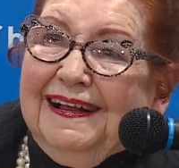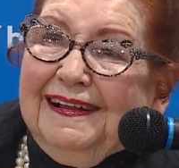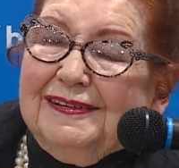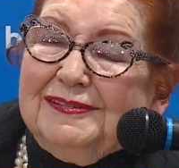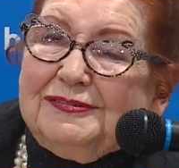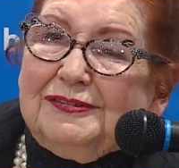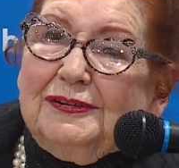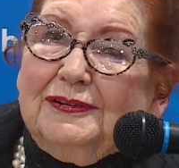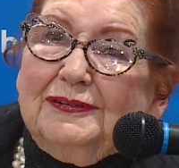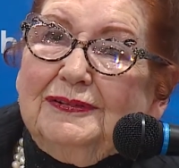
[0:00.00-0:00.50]

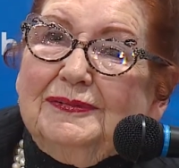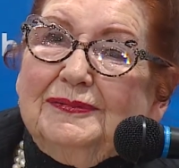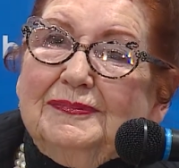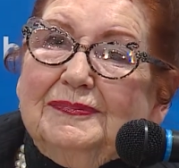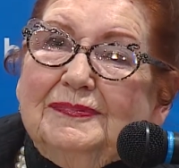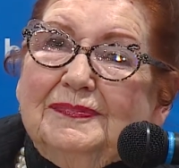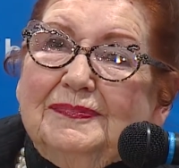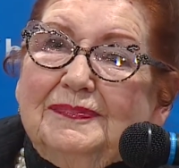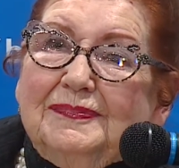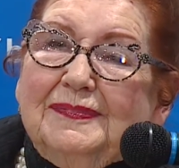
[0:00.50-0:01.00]
So
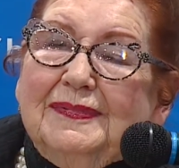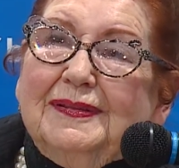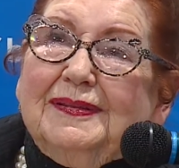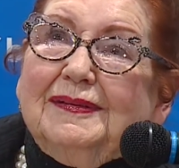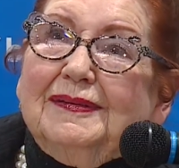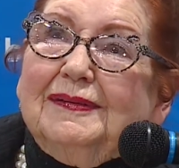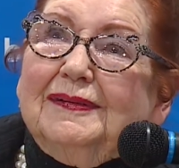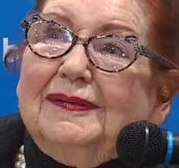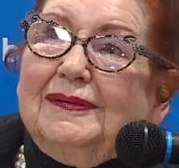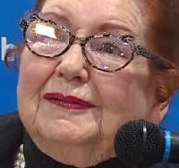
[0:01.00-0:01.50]

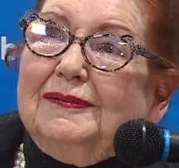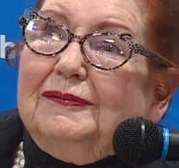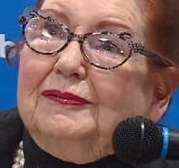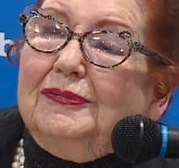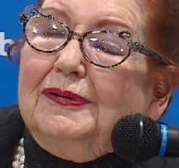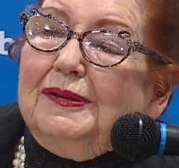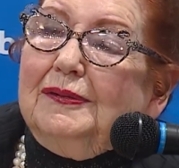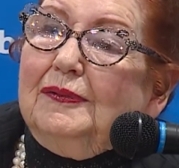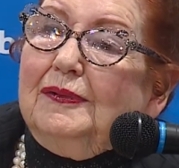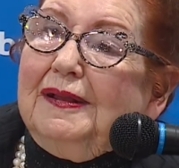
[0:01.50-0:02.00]

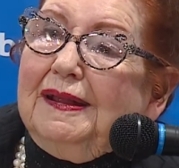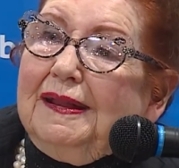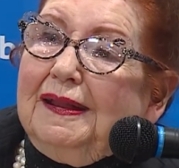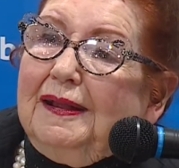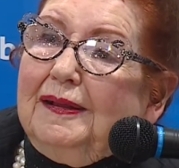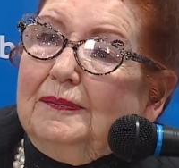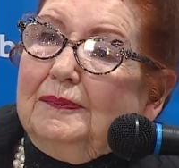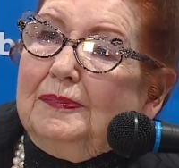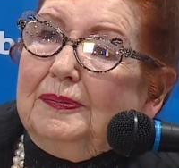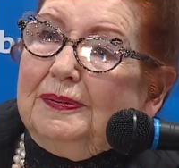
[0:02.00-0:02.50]
we went
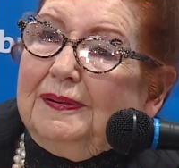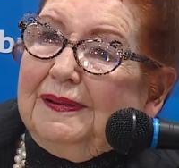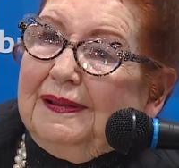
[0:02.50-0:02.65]
up,